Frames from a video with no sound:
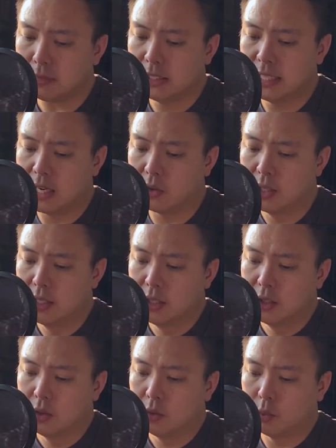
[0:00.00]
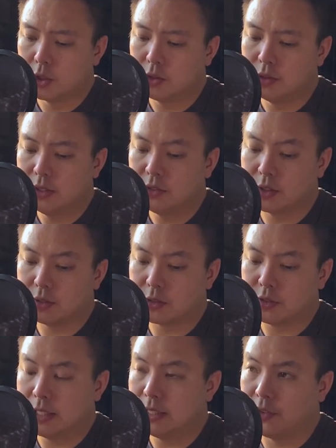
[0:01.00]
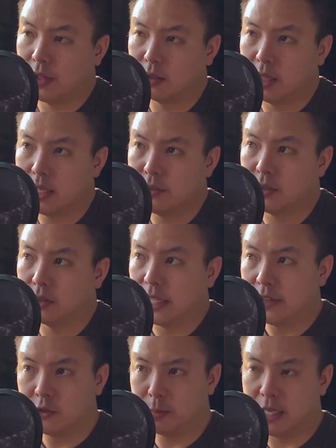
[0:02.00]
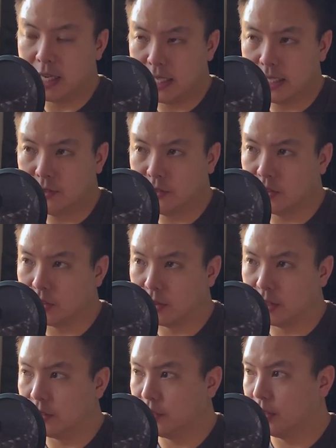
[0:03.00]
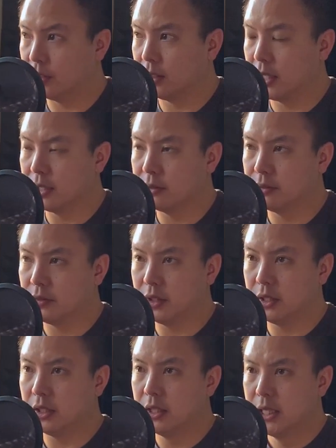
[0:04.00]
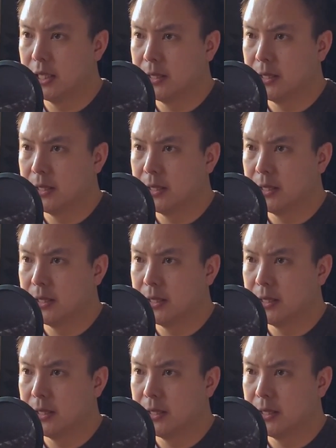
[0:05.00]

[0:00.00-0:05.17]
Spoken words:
Now, what you need to understand is that a lot of the Left Behind series and a lot of the